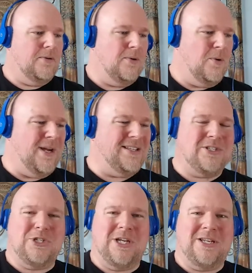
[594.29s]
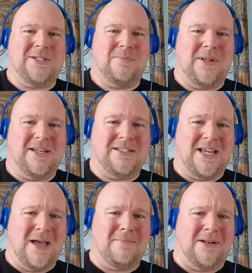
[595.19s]
Who eats cheese and plays
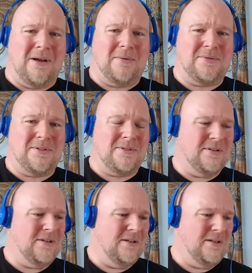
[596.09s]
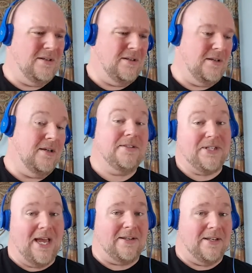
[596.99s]
dominoes?
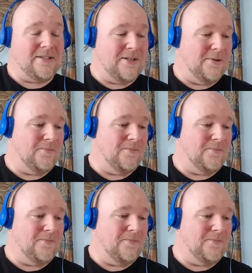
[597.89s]
Scientist.